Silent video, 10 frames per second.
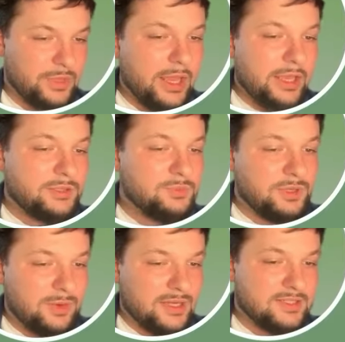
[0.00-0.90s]
It
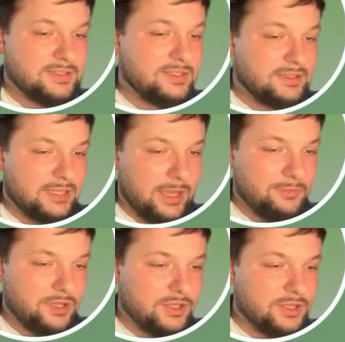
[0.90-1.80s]
minimizes the time
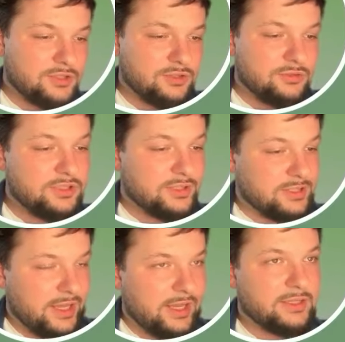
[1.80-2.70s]
needed to
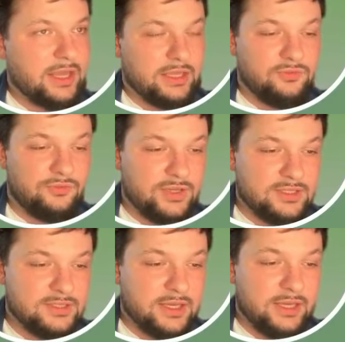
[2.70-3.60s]
detect and
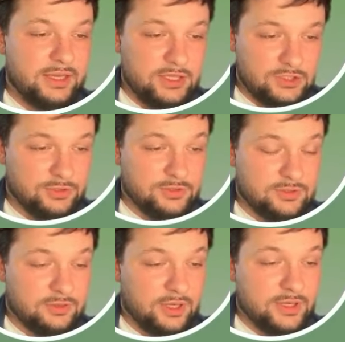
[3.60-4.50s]
fix issues,
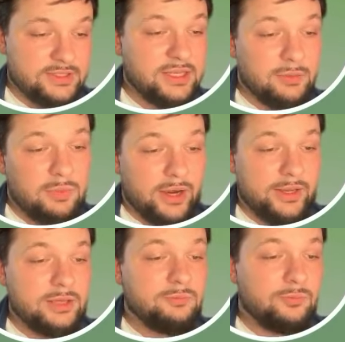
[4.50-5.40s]
thereby
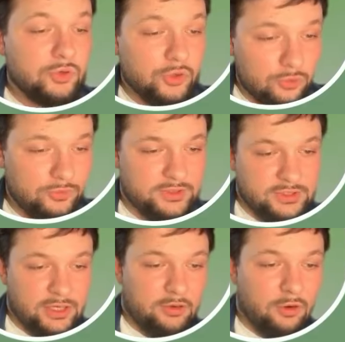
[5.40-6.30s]
improving
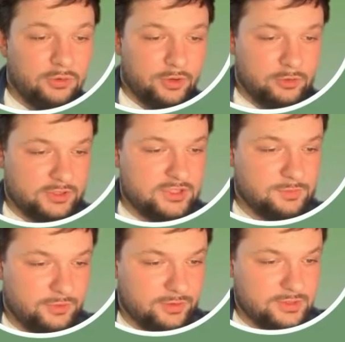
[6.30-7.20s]
the overall
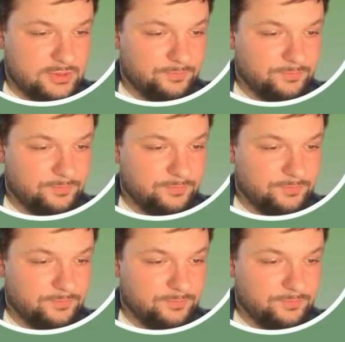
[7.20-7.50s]
experience.